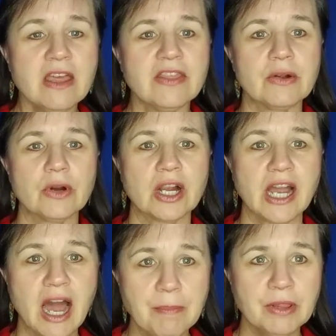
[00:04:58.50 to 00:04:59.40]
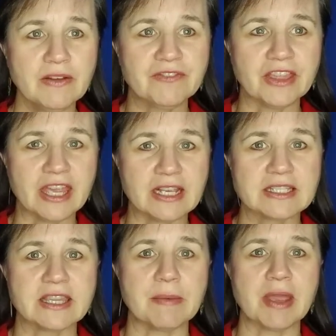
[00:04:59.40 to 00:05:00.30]
There are a couple of things
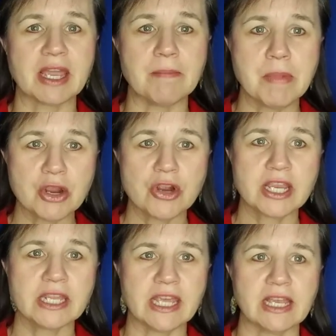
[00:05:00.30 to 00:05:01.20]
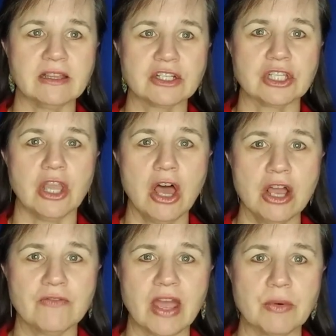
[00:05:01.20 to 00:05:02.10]
that make American English
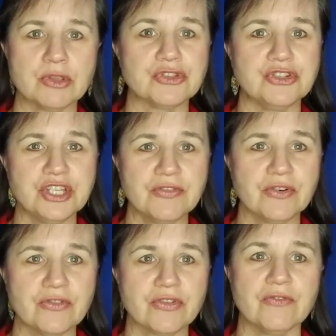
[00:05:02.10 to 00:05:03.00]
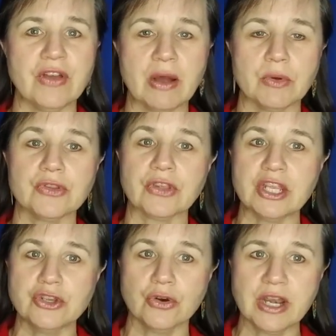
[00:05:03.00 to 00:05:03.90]
long vowels different from vowels
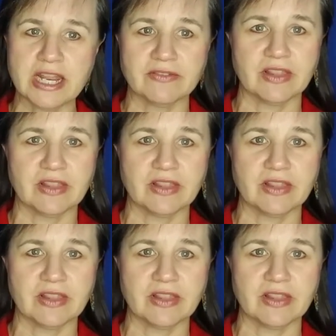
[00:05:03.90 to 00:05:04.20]
in your native